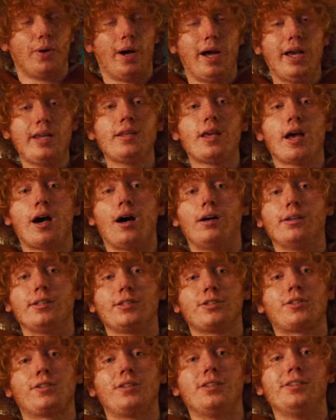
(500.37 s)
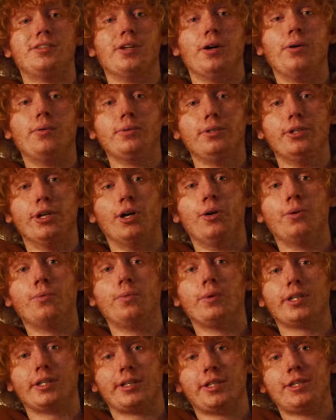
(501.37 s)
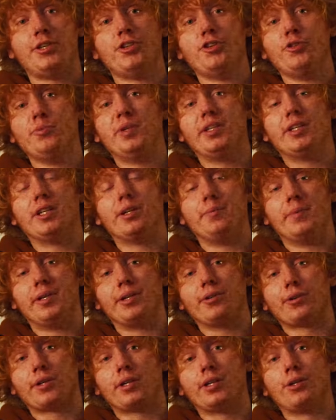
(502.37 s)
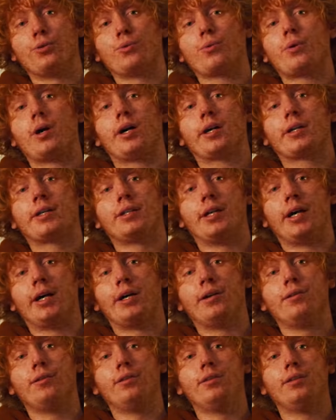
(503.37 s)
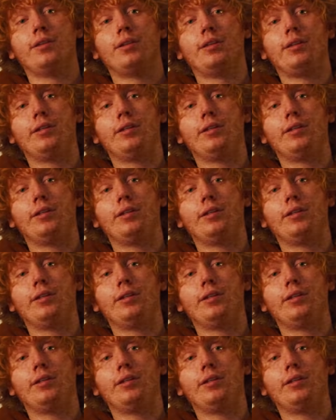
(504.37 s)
I honestly don't know what a Cuban American crocodile